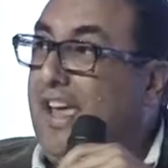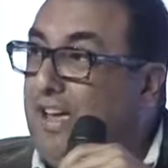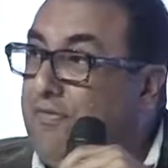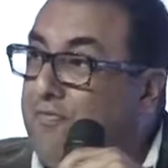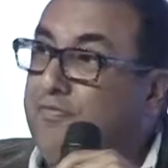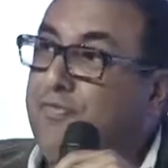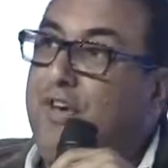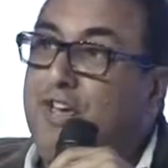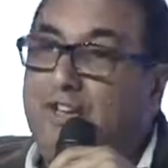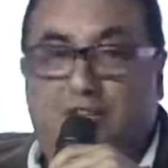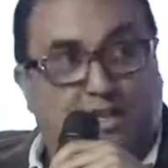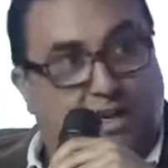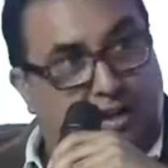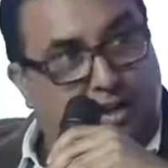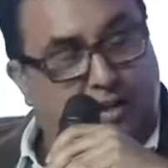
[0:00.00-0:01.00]
every
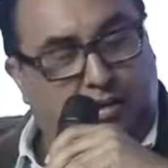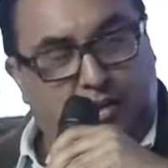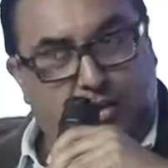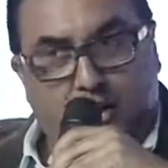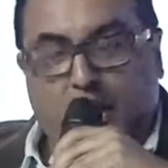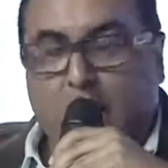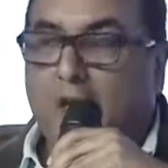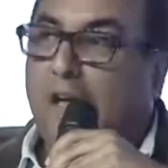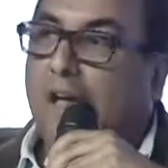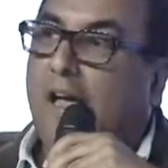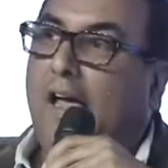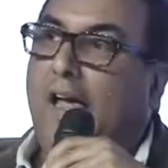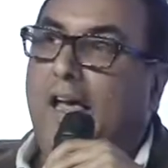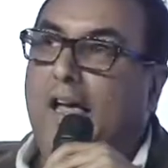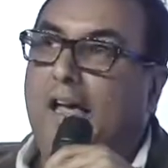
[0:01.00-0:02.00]
day.
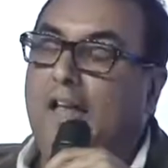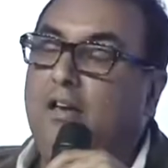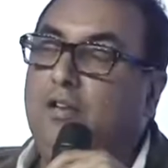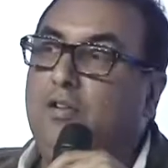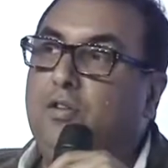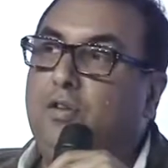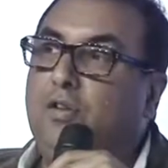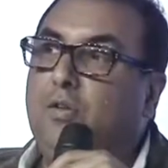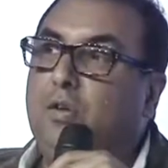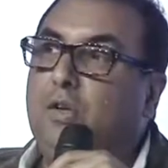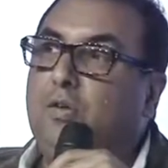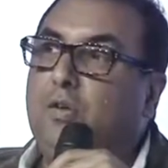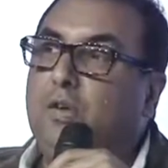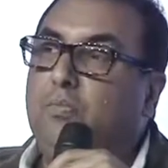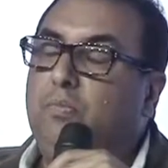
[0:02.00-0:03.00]
And
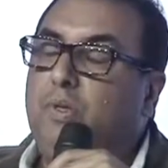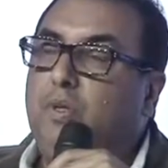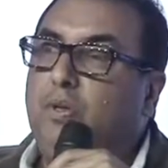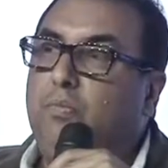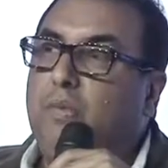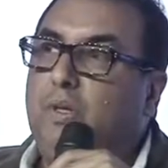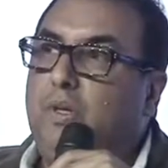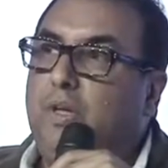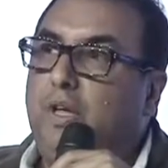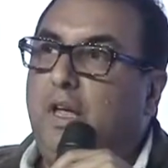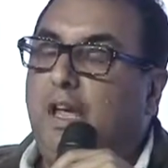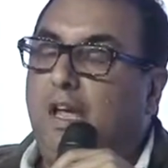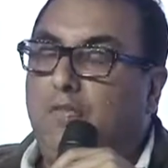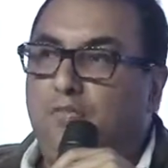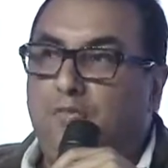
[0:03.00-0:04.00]

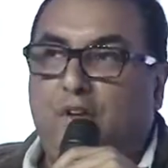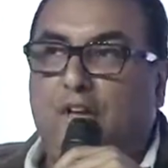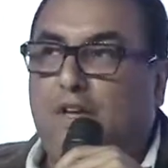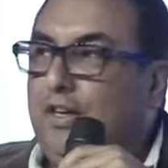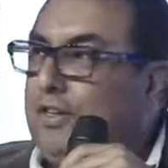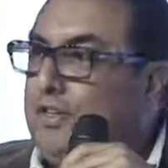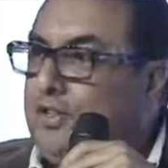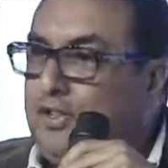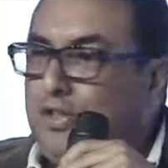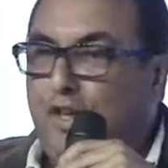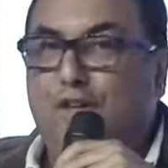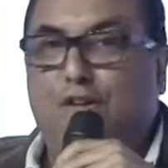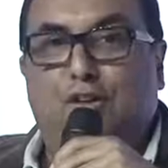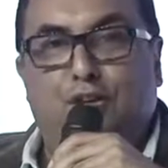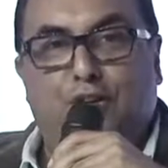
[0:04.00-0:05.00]
every
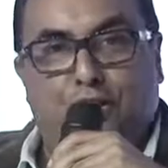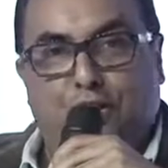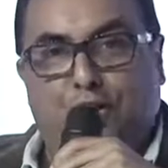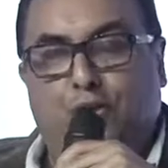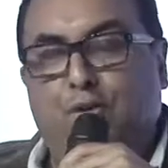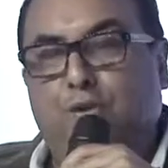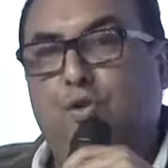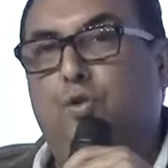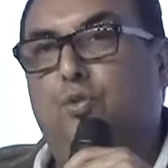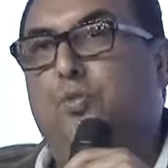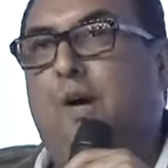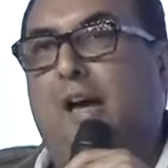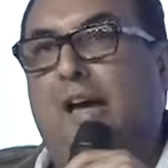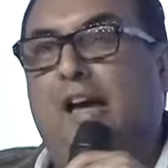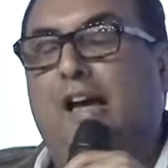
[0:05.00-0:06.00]
single year you
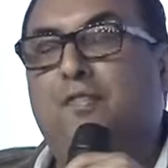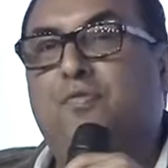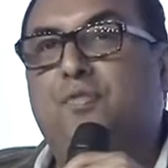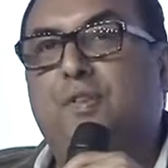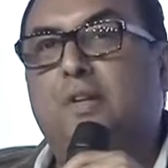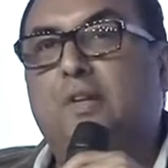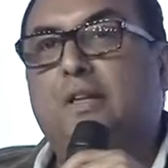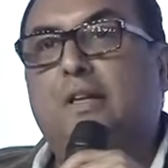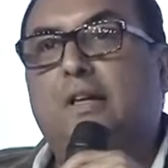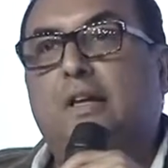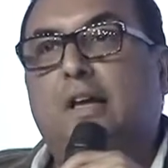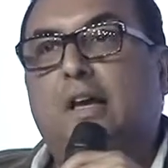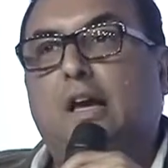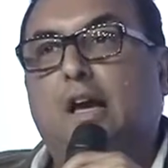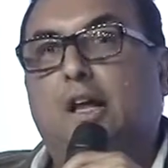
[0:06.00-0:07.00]
have
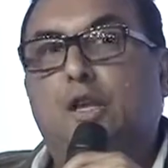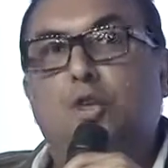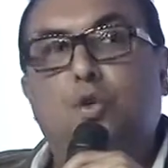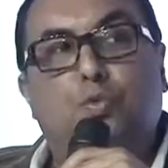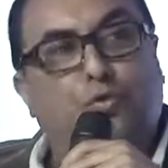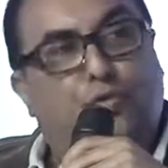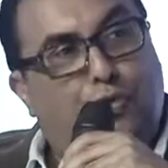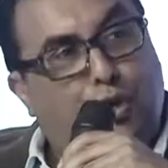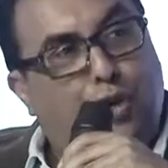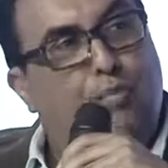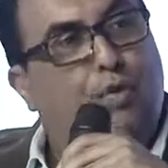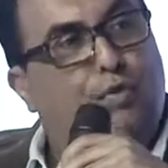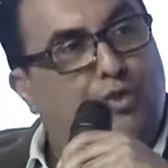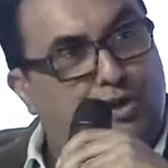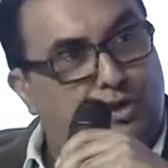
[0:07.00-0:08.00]
a new form
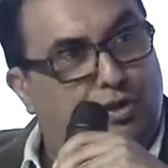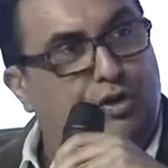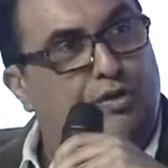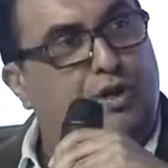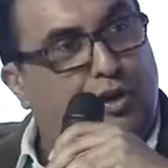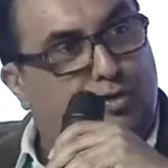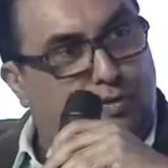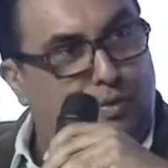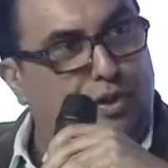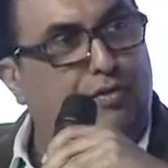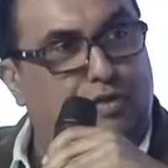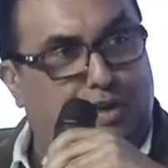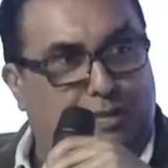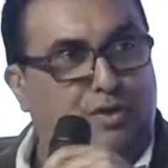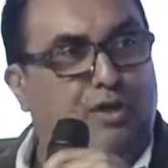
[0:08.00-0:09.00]
of digital
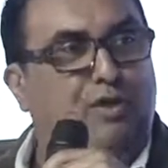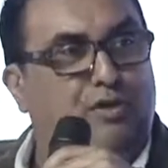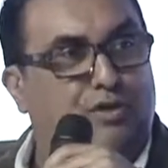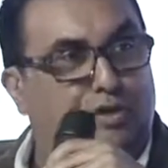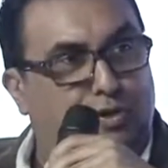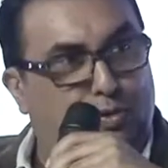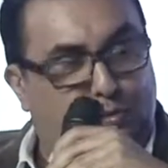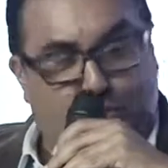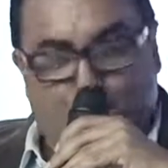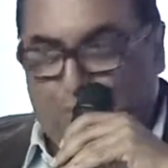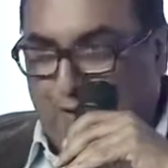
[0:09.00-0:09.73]
transformation. I mean, there's a new